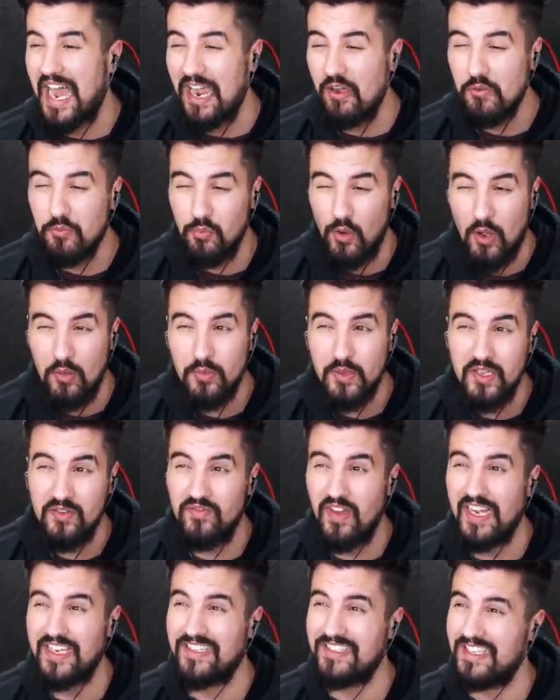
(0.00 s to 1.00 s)
I would probably
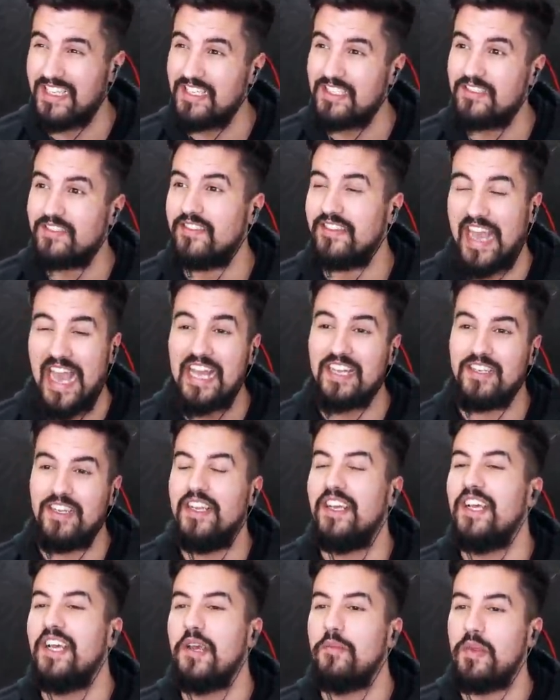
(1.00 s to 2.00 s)
advise that
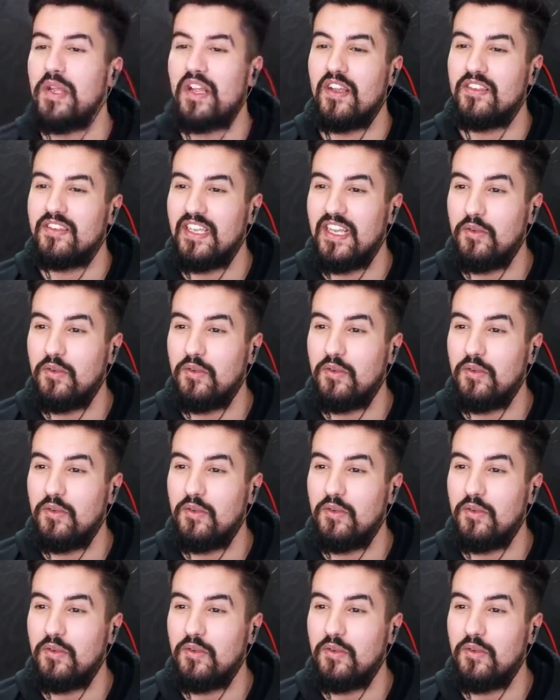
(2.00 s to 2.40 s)
because